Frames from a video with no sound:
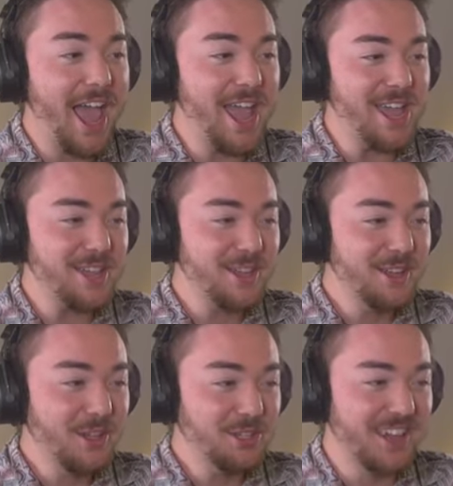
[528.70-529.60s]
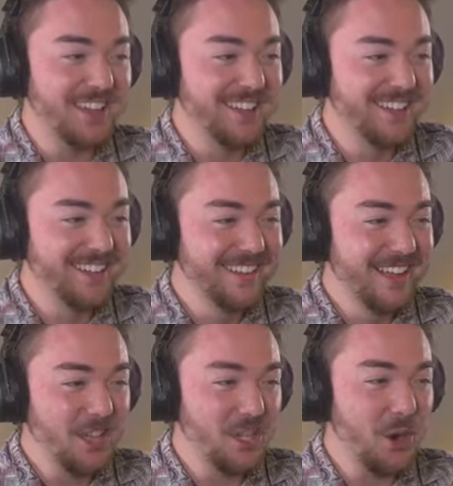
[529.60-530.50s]
voice, I get
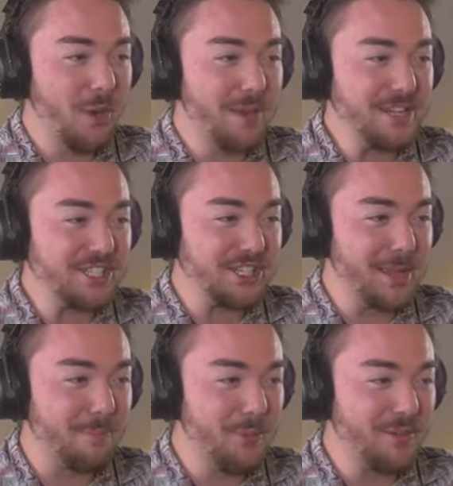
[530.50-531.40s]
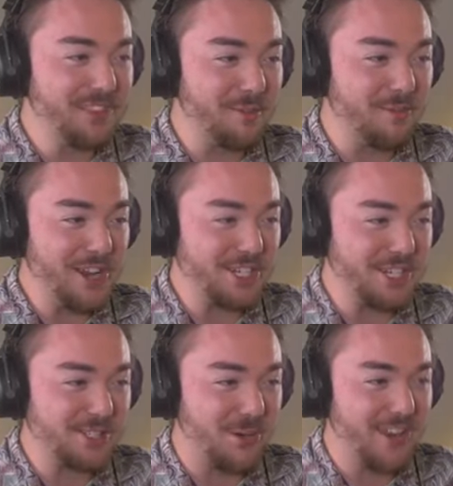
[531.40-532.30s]
scared. You don't want to be sleeping with the
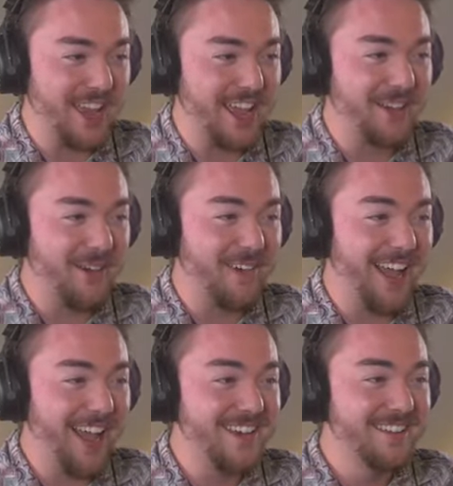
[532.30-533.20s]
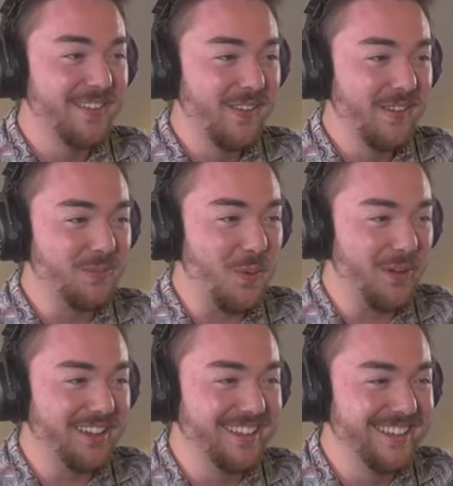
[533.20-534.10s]
fishes over there. All right.
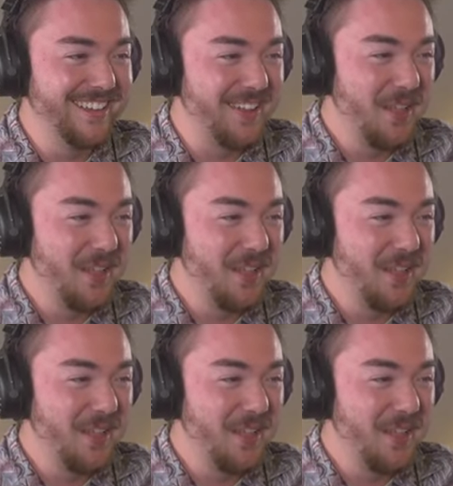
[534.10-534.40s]
Okay,